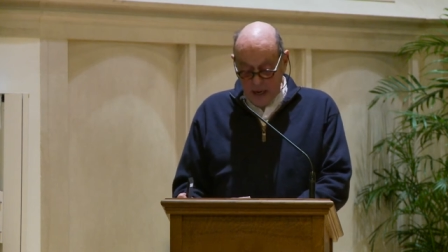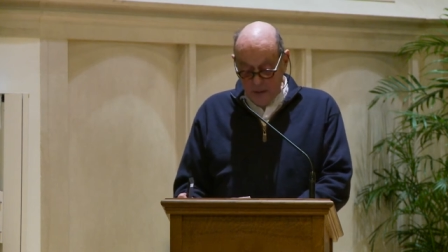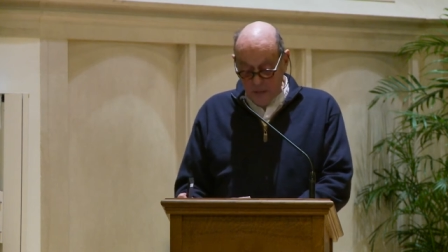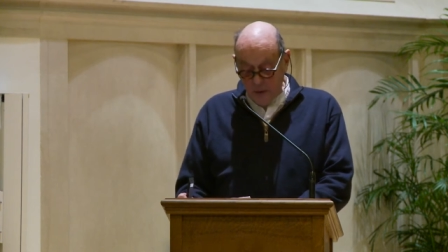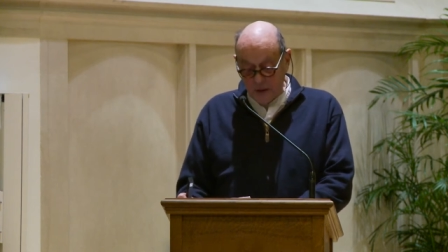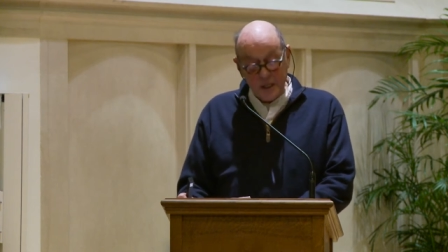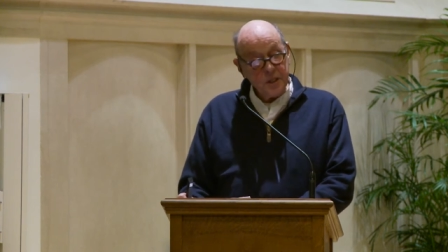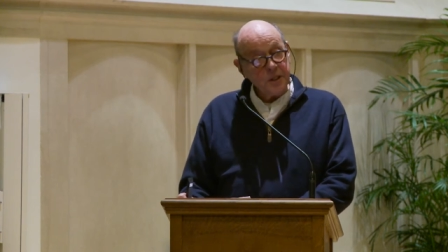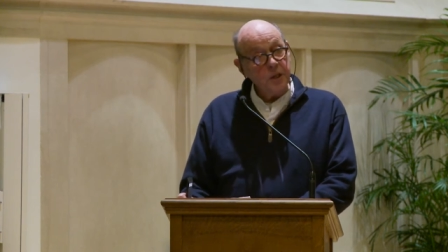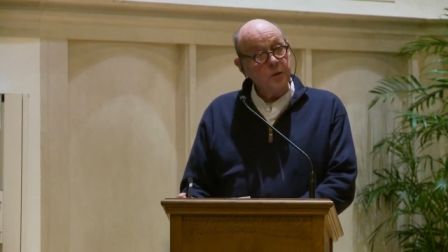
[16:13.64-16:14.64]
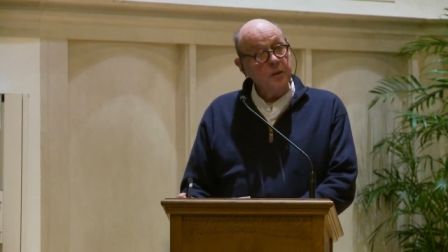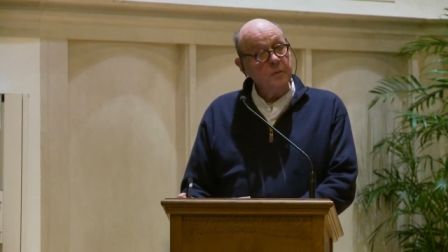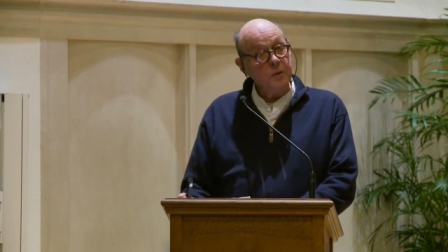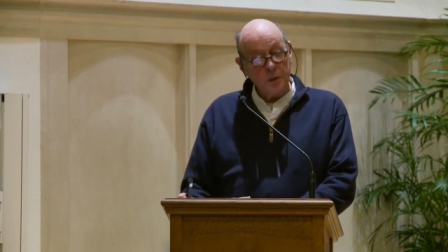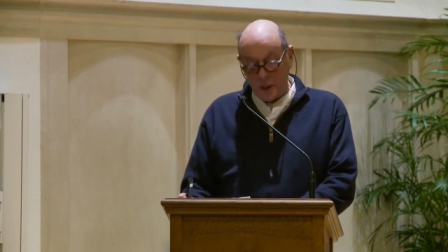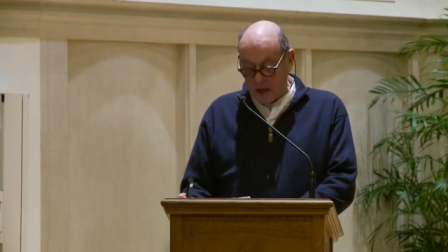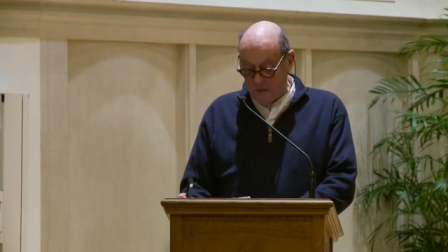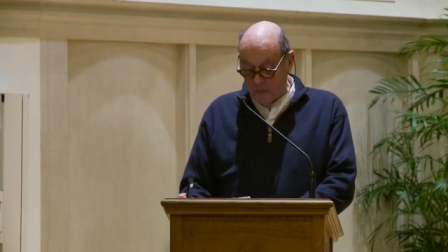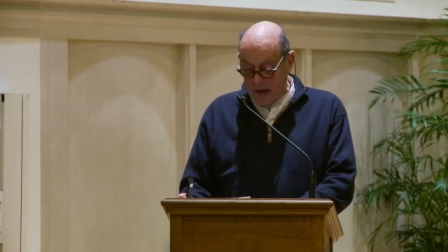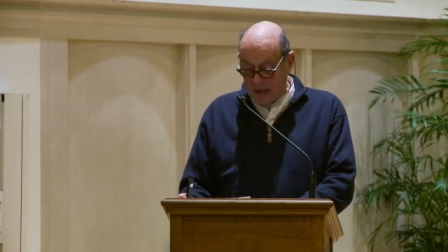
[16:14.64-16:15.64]
In the 13th century, it was on the
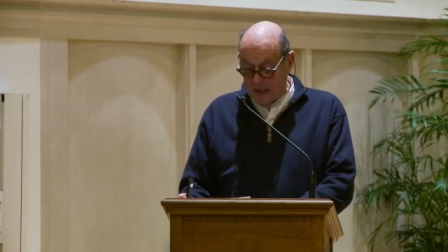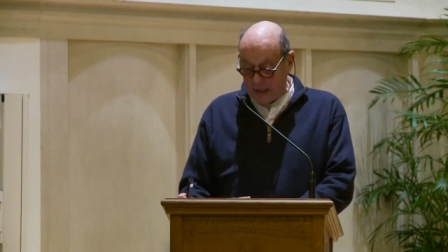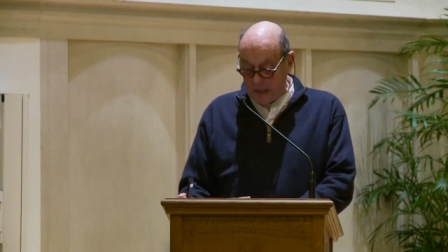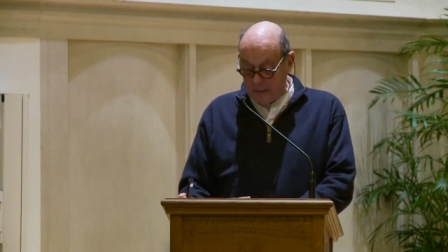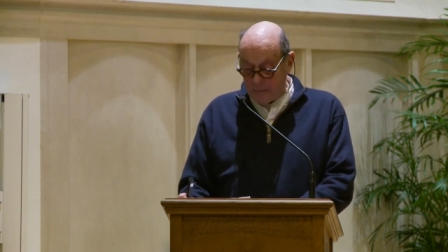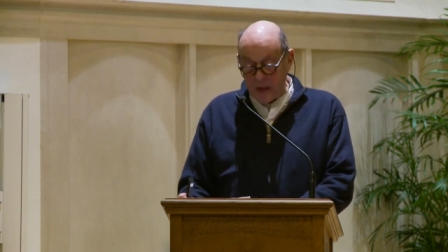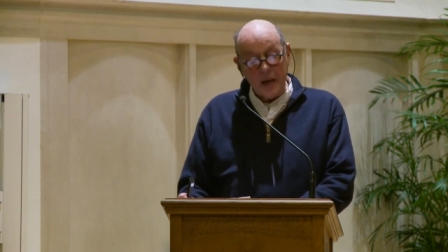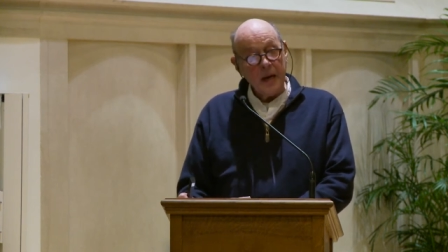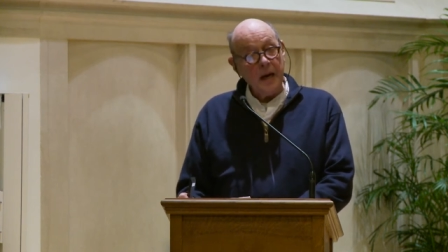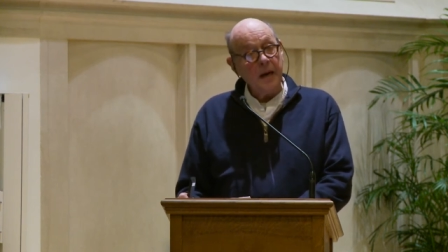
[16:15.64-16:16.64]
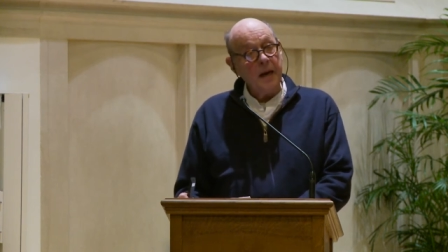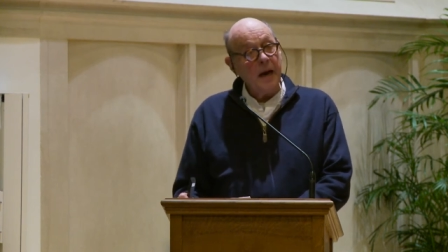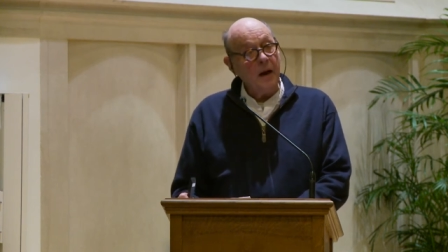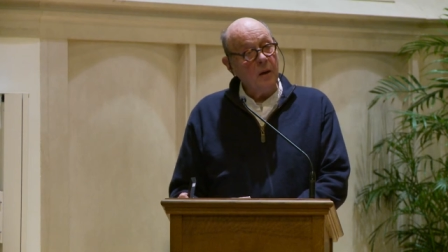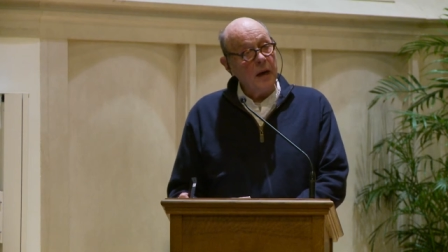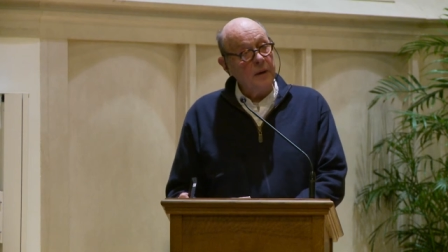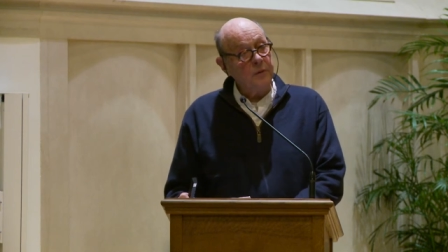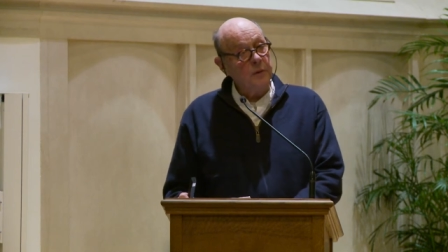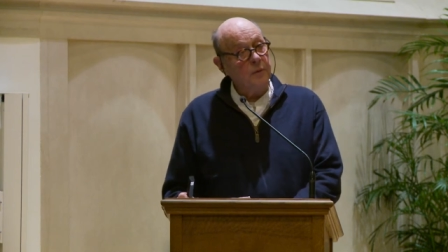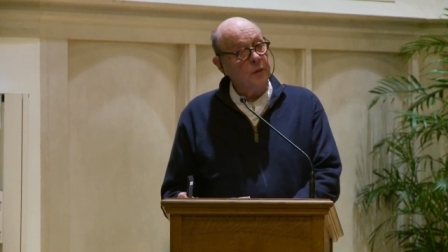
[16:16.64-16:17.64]
left bank again. And now,
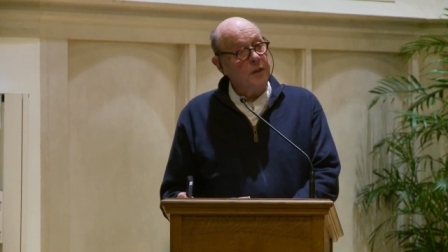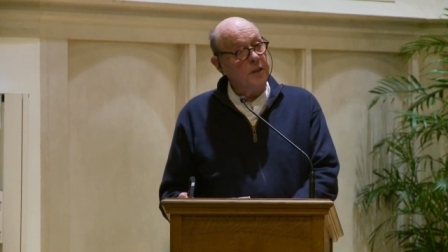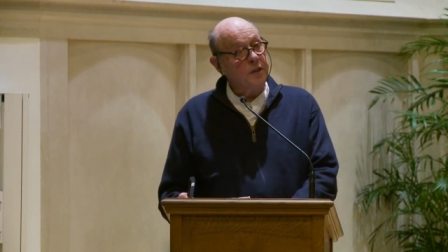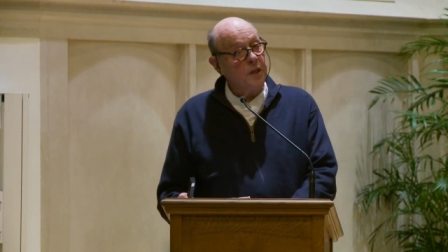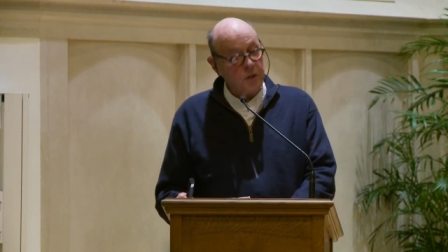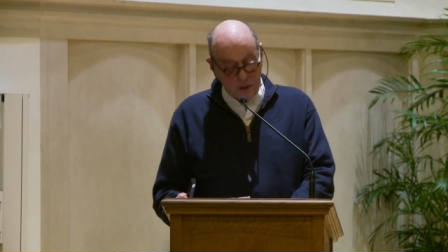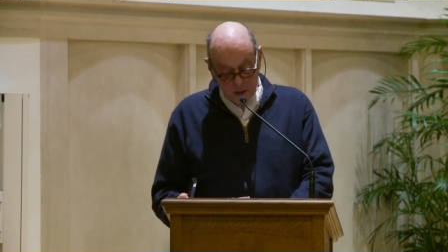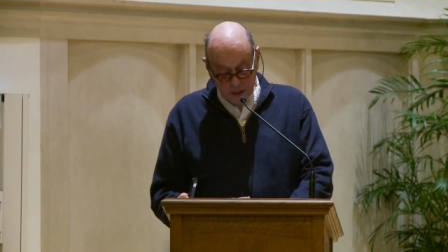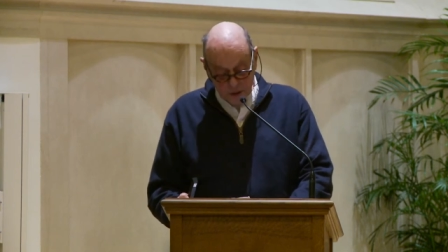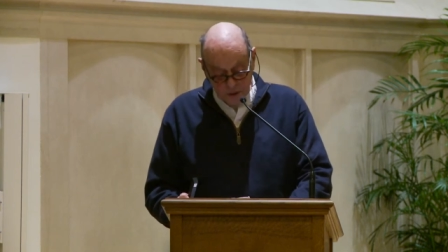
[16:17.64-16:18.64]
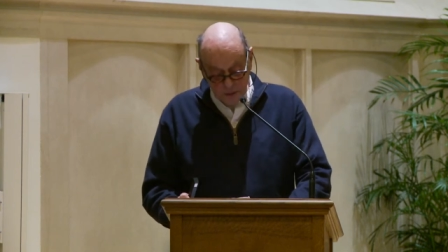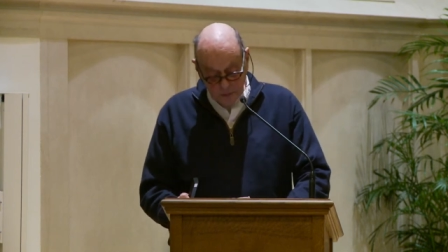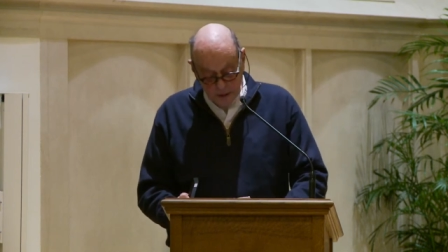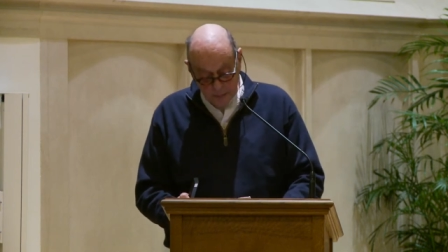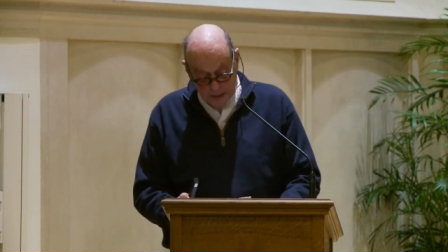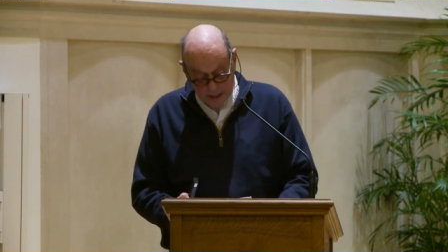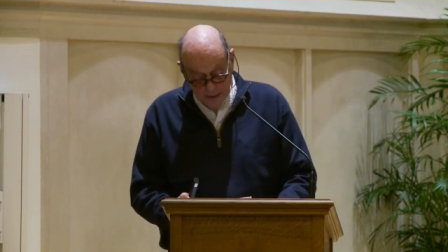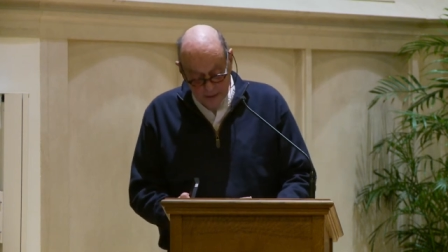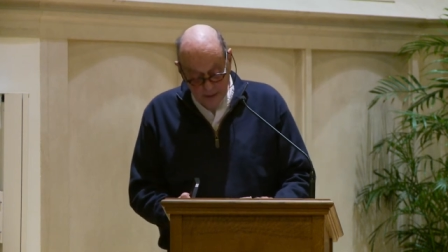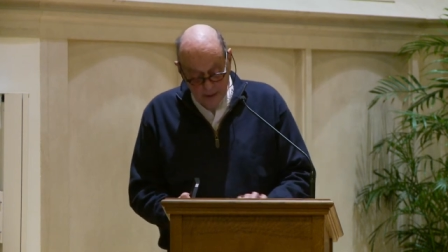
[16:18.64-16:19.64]
after the 14th century, it's on the right bank.